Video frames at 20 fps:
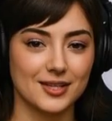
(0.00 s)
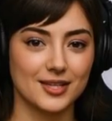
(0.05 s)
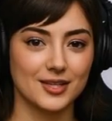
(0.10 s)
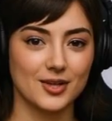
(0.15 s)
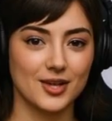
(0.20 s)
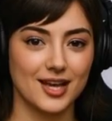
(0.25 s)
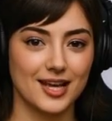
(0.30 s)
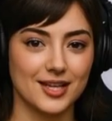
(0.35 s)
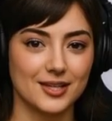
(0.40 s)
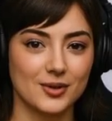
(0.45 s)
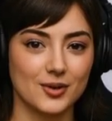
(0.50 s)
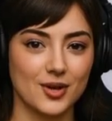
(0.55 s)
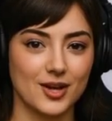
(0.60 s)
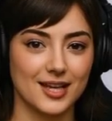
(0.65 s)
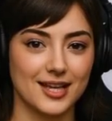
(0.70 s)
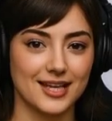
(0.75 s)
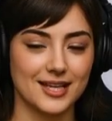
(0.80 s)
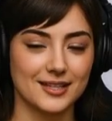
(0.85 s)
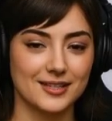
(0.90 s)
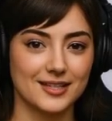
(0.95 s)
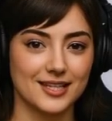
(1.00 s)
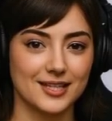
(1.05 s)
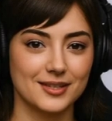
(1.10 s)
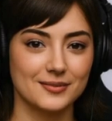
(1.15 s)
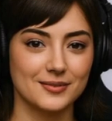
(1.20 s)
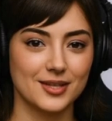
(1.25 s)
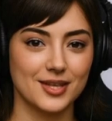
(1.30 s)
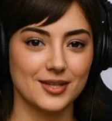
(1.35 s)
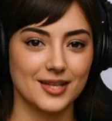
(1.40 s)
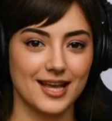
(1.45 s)
trading latency
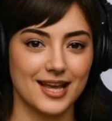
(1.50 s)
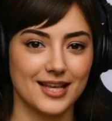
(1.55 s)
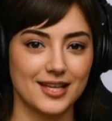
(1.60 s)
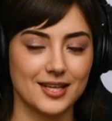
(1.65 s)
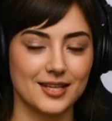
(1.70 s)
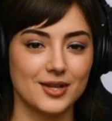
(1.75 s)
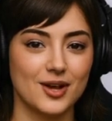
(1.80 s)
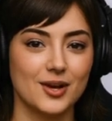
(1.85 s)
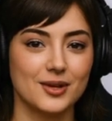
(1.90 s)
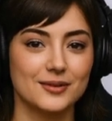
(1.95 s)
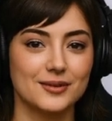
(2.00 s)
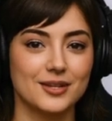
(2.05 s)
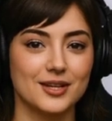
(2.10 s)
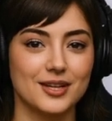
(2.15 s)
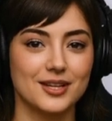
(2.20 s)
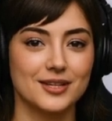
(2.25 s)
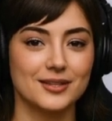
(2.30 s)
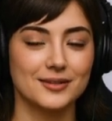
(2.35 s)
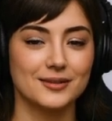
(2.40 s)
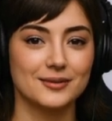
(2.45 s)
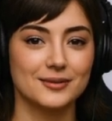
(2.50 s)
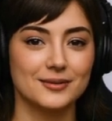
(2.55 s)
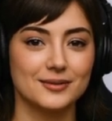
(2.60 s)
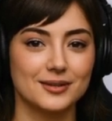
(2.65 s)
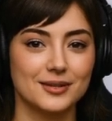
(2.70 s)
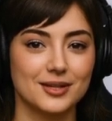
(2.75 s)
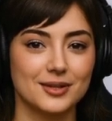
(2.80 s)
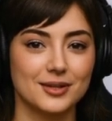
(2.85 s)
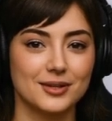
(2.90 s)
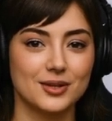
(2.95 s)
for higher confidence.
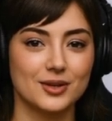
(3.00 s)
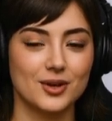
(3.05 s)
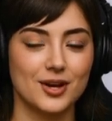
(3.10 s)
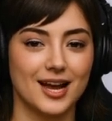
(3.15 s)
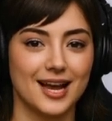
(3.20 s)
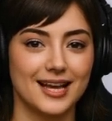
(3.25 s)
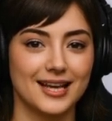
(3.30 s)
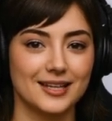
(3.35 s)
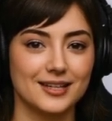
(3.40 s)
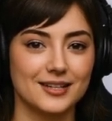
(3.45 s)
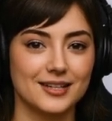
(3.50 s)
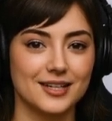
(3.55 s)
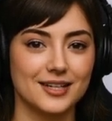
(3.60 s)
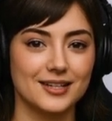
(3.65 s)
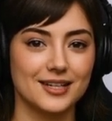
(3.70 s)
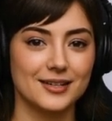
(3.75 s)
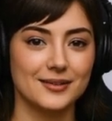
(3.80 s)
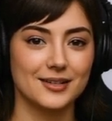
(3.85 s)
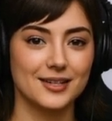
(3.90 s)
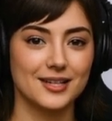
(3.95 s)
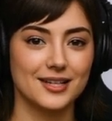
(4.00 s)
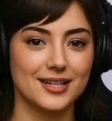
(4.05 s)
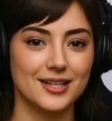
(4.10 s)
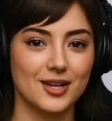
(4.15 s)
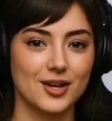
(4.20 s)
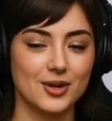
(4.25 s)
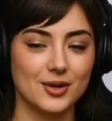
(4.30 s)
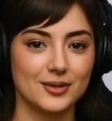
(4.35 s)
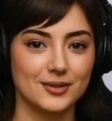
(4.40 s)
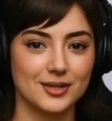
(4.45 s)
Trae sits in the
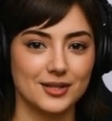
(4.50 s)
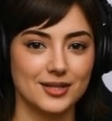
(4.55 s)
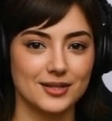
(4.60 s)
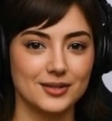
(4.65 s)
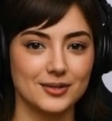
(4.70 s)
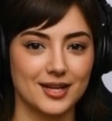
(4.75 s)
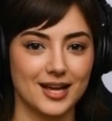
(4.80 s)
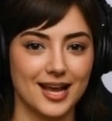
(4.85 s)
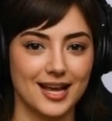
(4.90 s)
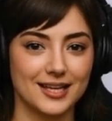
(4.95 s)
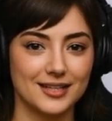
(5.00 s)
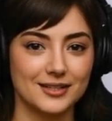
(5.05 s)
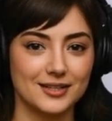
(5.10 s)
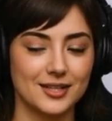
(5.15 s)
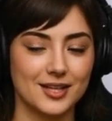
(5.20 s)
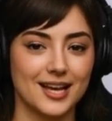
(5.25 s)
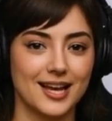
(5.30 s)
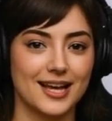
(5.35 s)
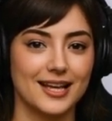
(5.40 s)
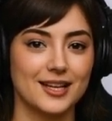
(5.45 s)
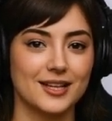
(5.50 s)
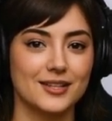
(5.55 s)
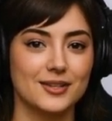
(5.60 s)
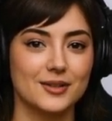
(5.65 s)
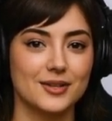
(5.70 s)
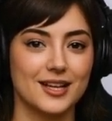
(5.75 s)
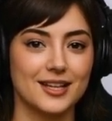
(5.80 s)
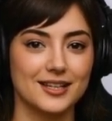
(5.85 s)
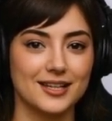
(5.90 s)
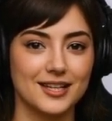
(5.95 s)
middle, fast chat
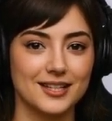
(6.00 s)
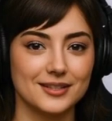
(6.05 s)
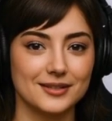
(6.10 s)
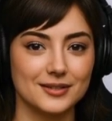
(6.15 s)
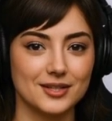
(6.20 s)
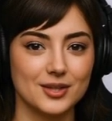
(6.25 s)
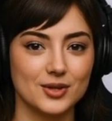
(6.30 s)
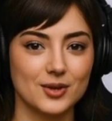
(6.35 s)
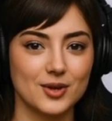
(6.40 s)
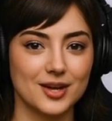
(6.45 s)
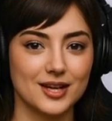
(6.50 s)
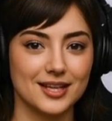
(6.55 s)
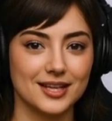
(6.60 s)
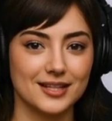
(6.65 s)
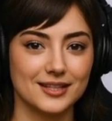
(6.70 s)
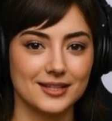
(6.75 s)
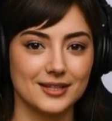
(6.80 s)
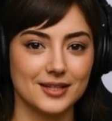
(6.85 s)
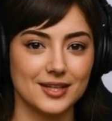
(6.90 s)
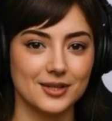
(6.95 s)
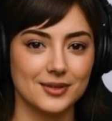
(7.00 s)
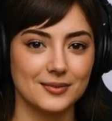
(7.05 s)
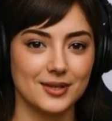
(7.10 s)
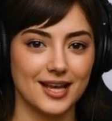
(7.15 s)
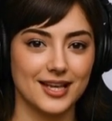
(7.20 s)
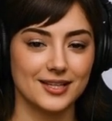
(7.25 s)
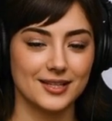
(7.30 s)
completions for tweaks, but